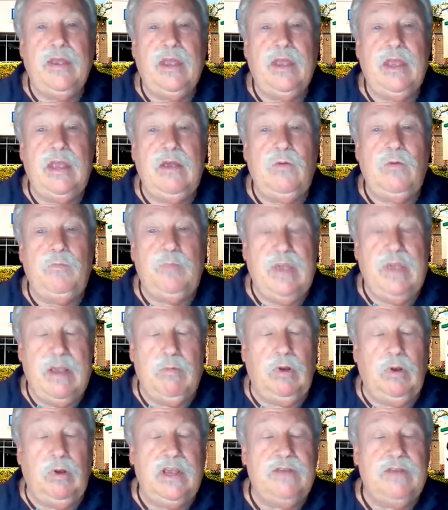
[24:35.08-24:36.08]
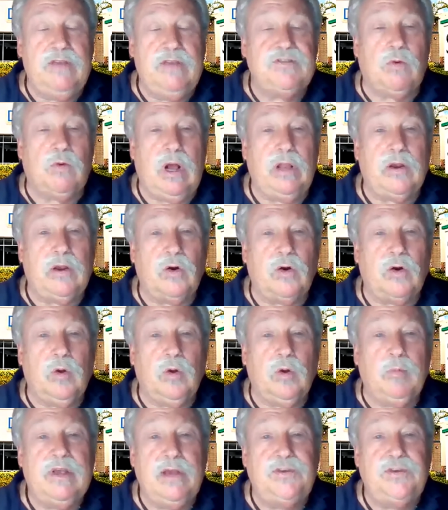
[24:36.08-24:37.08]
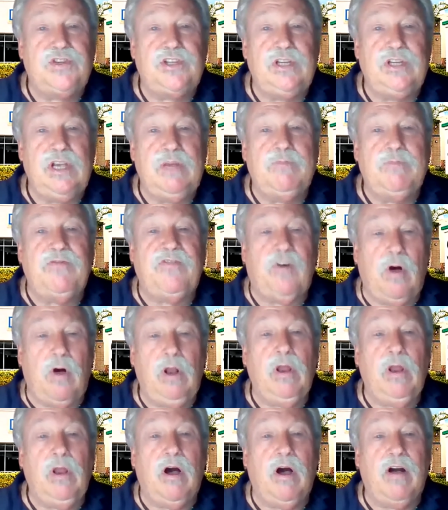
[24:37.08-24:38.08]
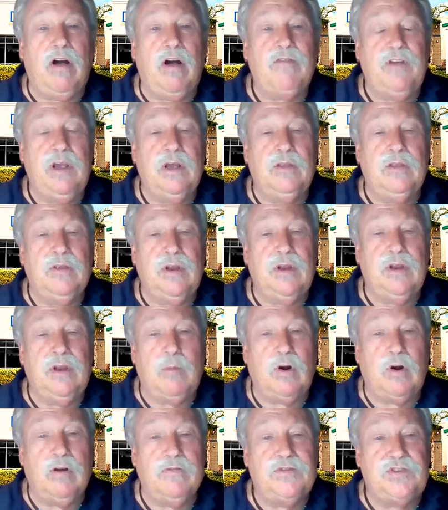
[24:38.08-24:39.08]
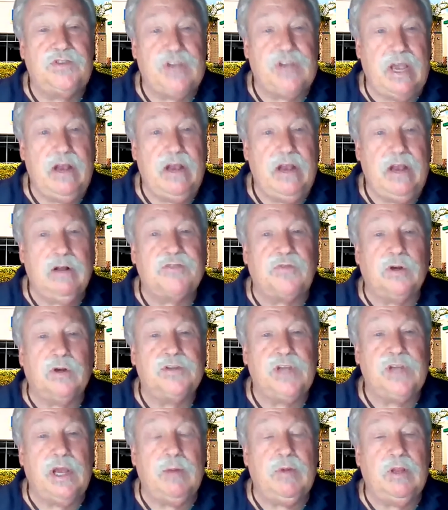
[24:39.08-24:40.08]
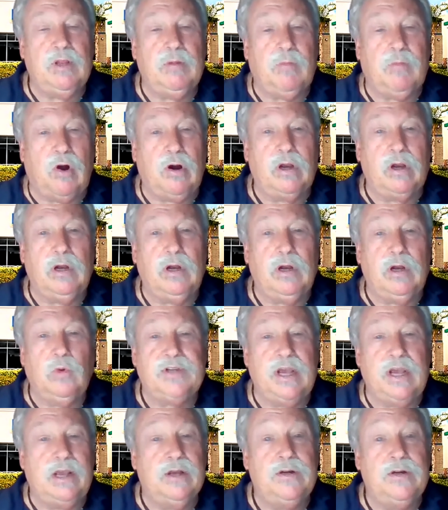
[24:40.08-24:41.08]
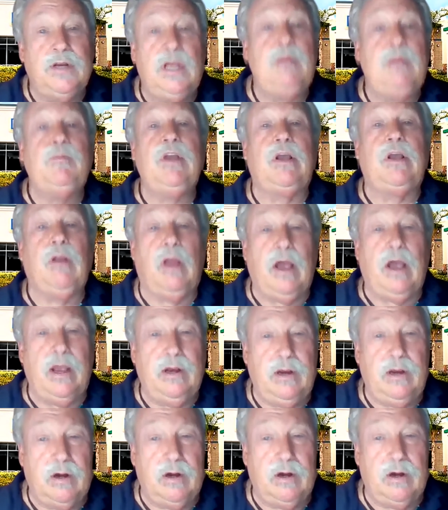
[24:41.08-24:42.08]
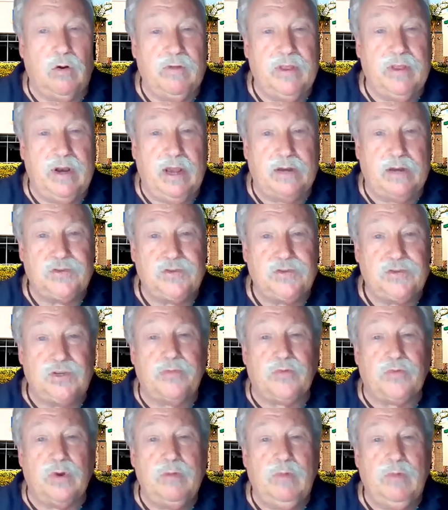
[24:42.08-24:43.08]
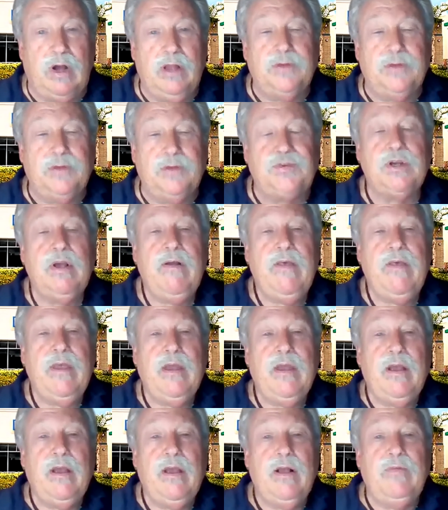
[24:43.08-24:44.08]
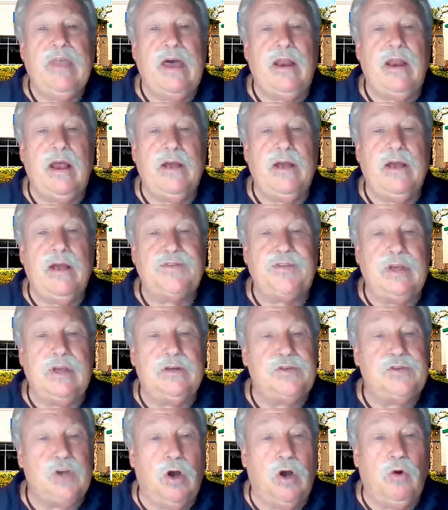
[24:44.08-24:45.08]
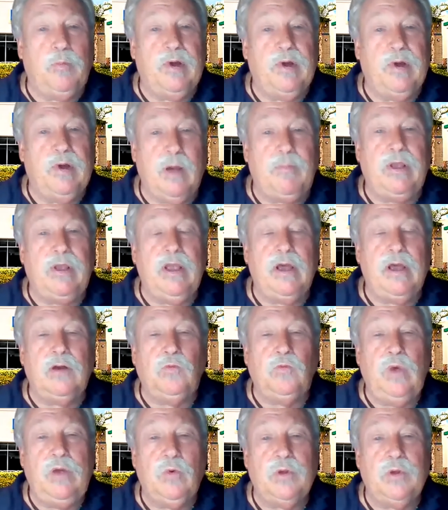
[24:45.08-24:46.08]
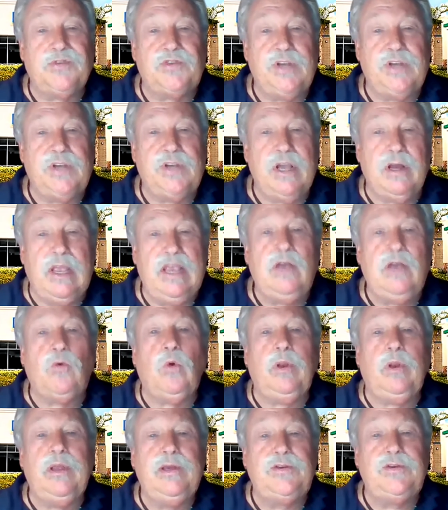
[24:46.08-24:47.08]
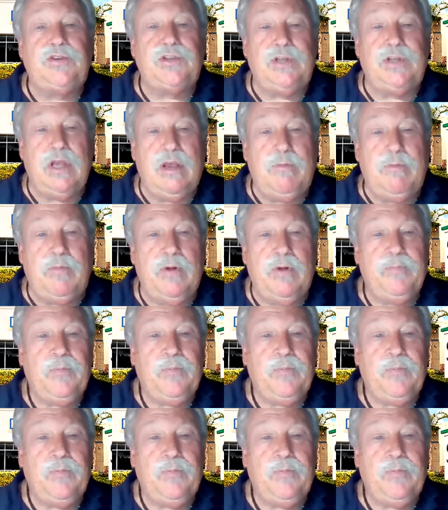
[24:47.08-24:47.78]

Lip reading: he believes that while there will be a steep fall off in the number of sales, for example, the market will take a deep decline here over the next 2 or 3 months, that as things open up again, we will see an equally steep